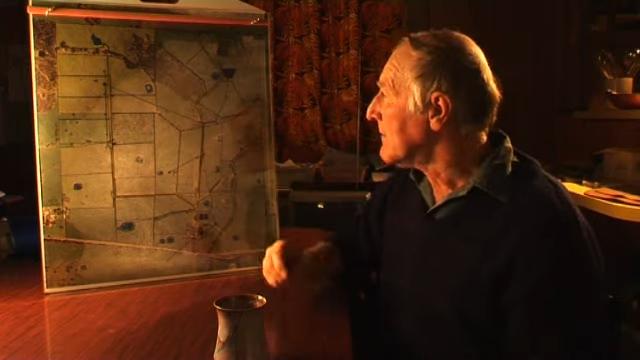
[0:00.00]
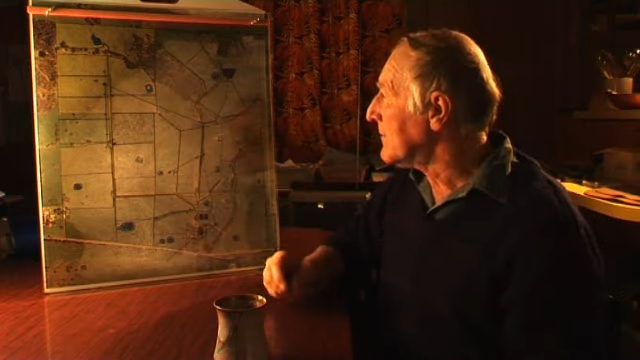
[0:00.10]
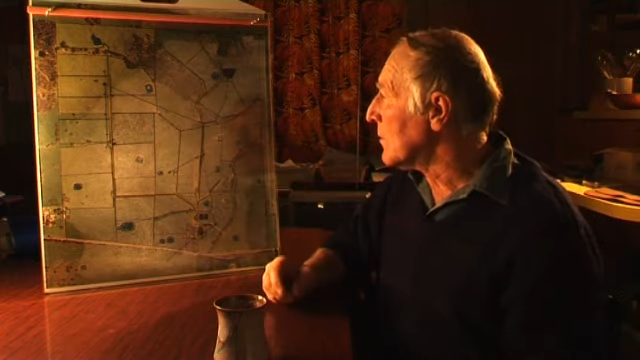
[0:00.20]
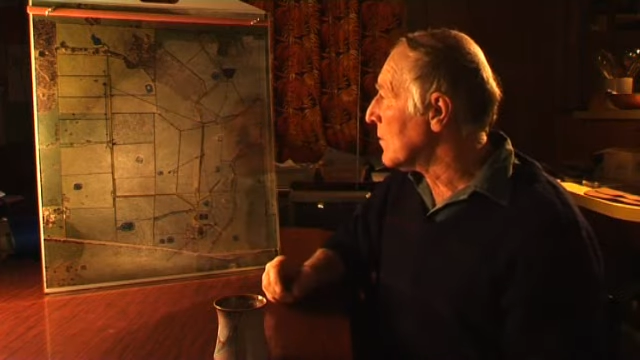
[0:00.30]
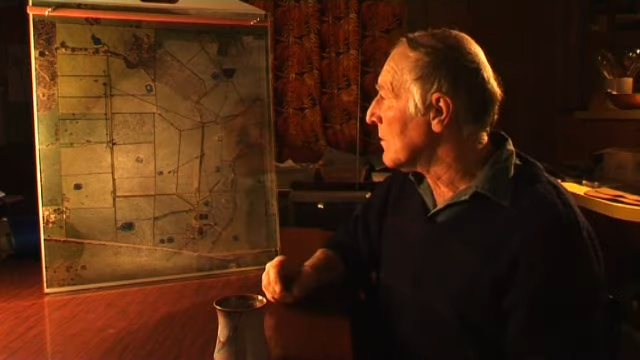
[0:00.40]

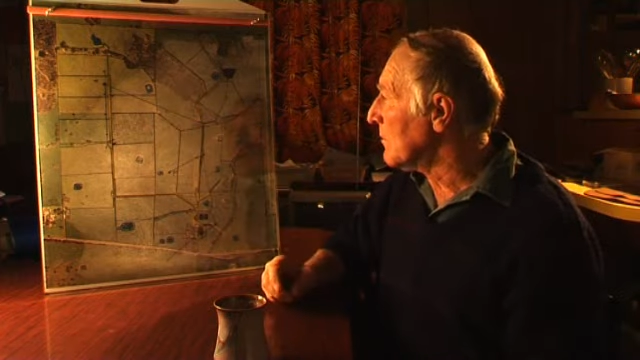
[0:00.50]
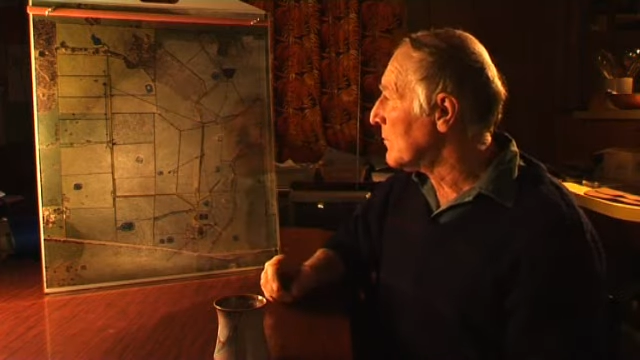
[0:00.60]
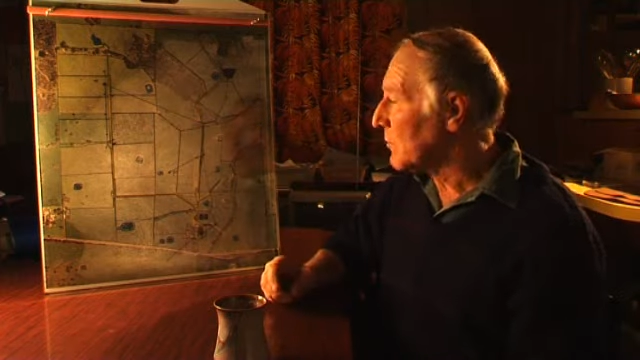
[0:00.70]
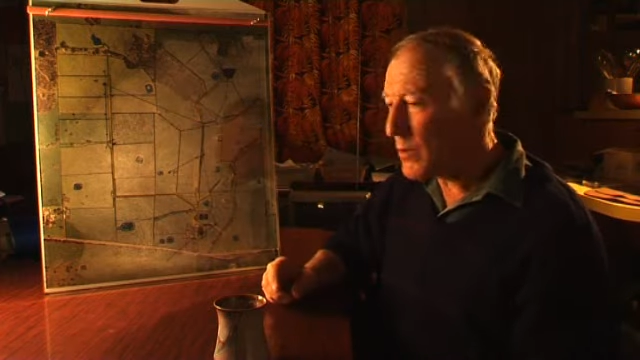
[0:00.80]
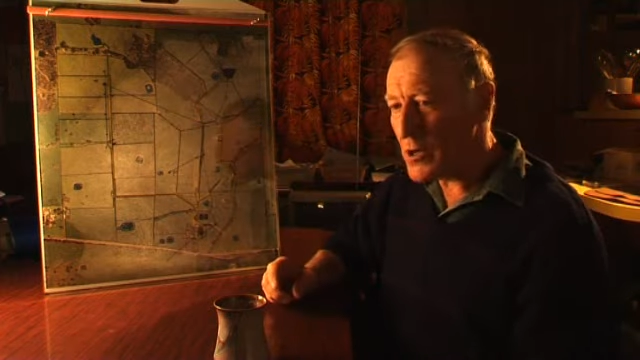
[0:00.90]
for
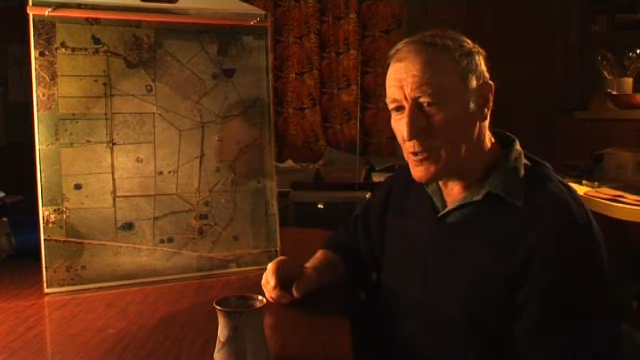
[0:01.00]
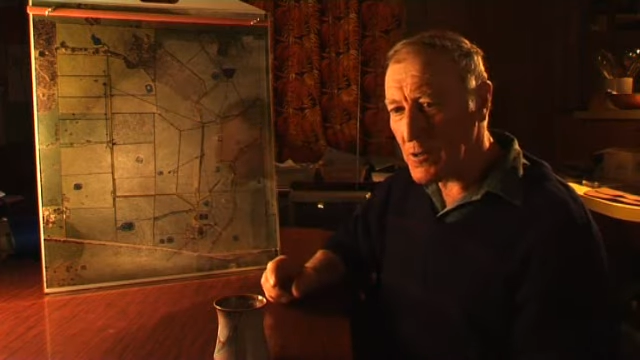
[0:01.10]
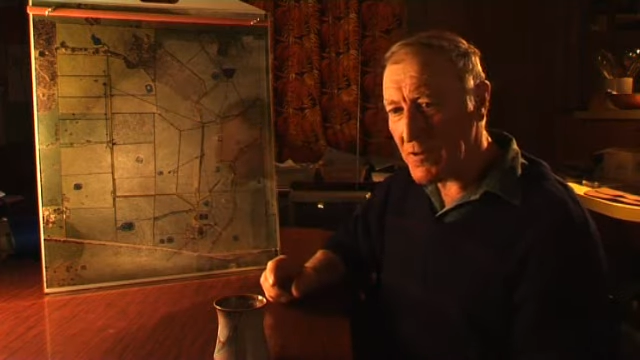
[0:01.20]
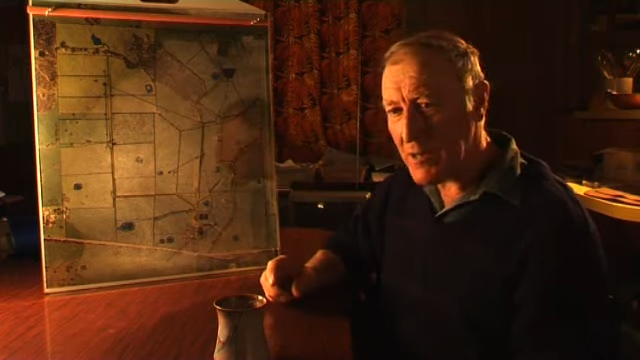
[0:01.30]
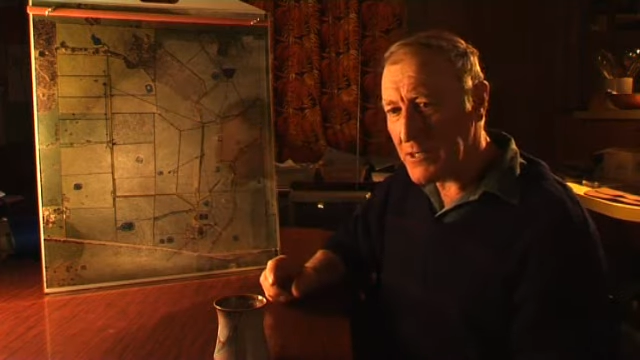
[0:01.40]

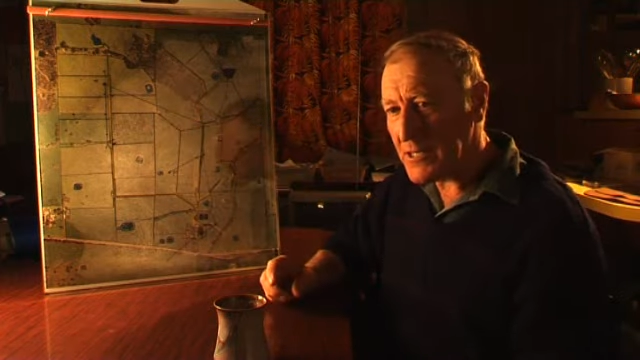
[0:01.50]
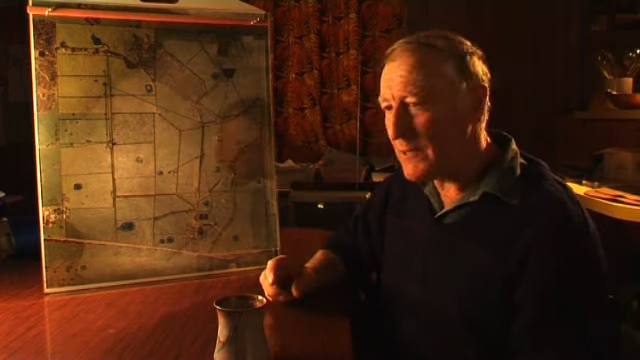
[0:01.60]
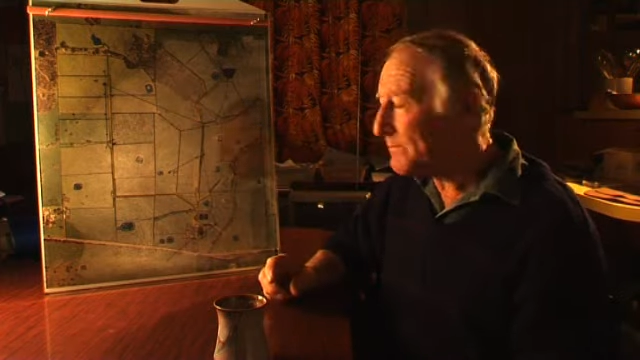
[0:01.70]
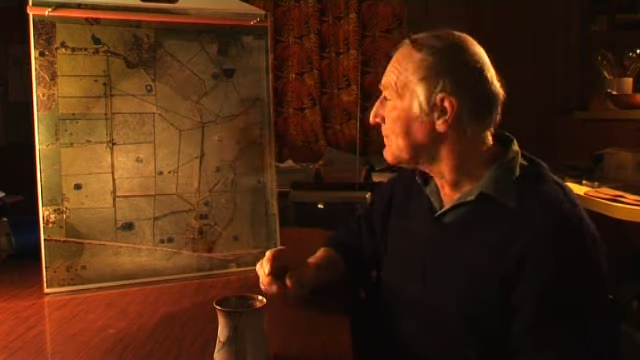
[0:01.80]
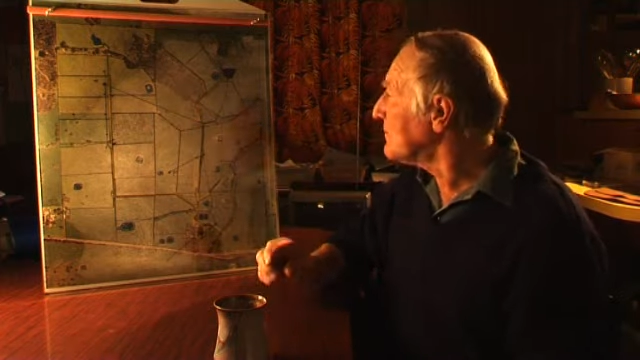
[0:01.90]
wildlife
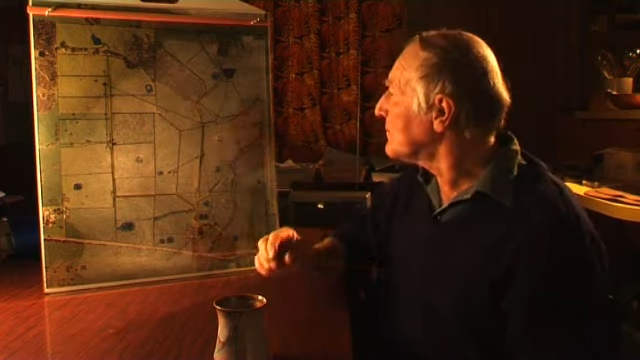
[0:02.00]
habitat.